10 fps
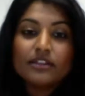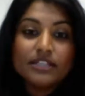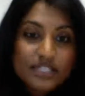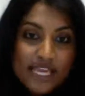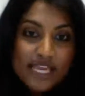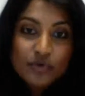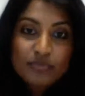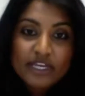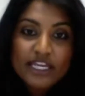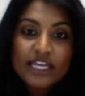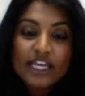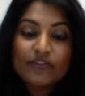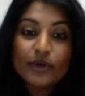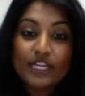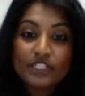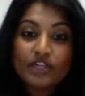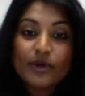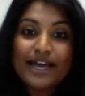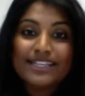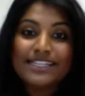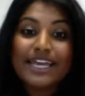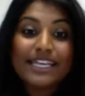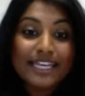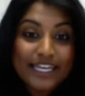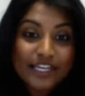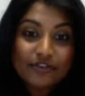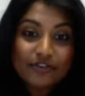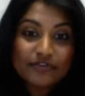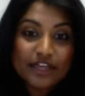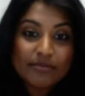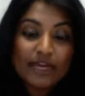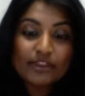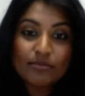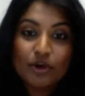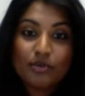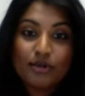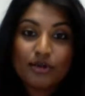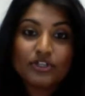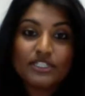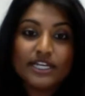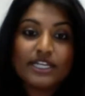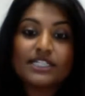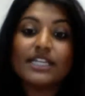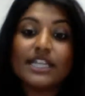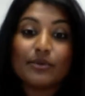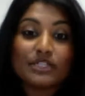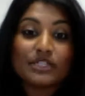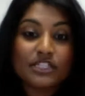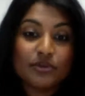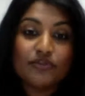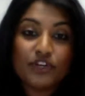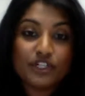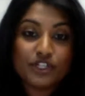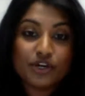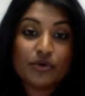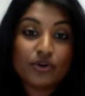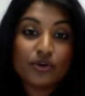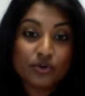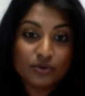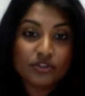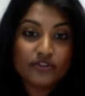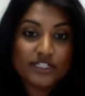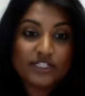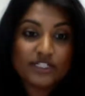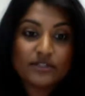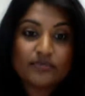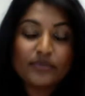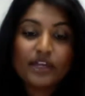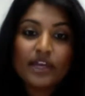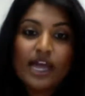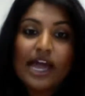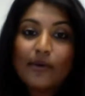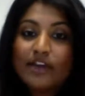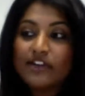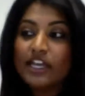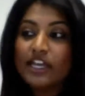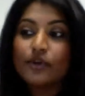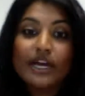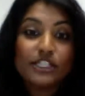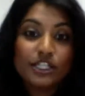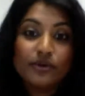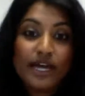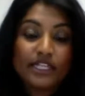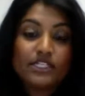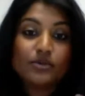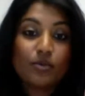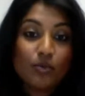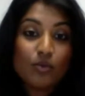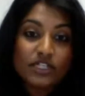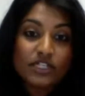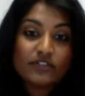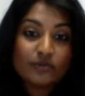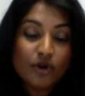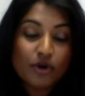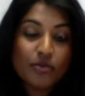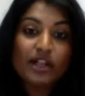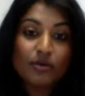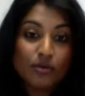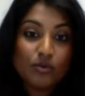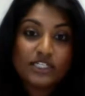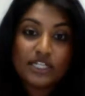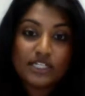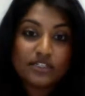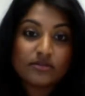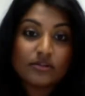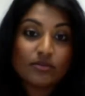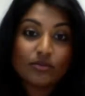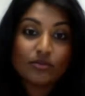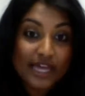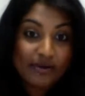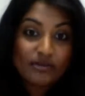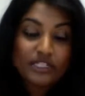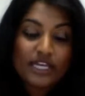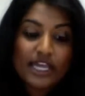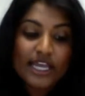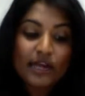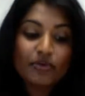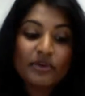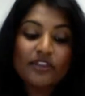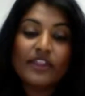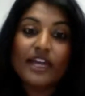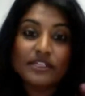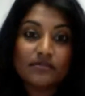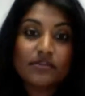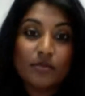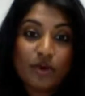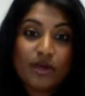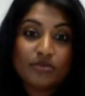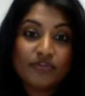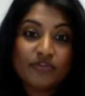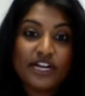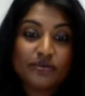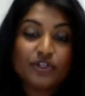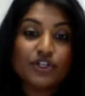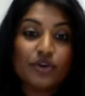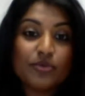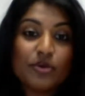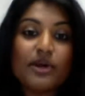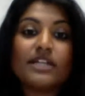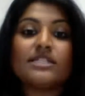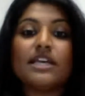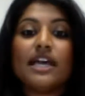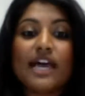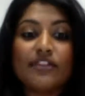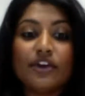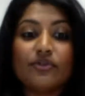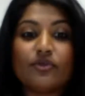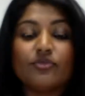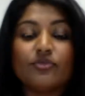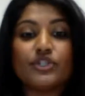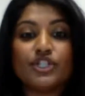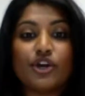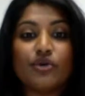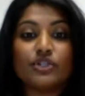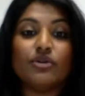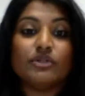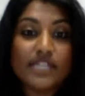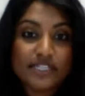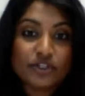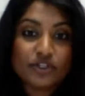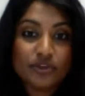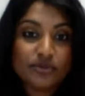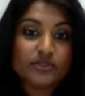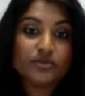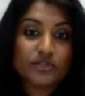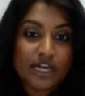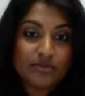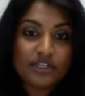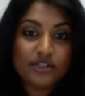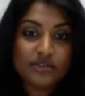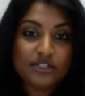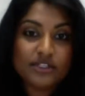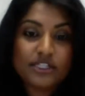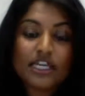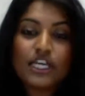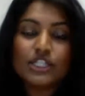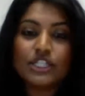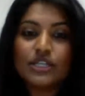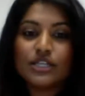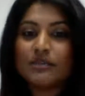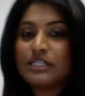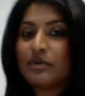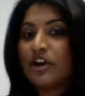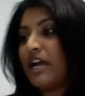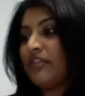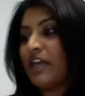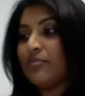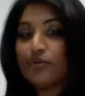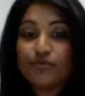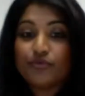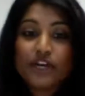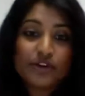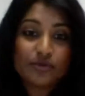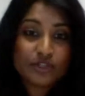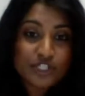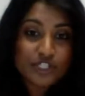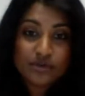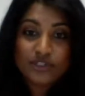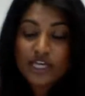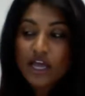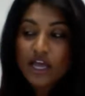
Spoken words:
The same would be if you had 2 ads and neither of them had the mobile box ticked, would still be free to show on all devices. However, if you had 2 ads, one ticked for mobile, one ticked without, it would mean that the mobile preferred ad would show on mobiles and the other one would show to desktop users or tablet users. So something to bear in mind there, but really good one to use.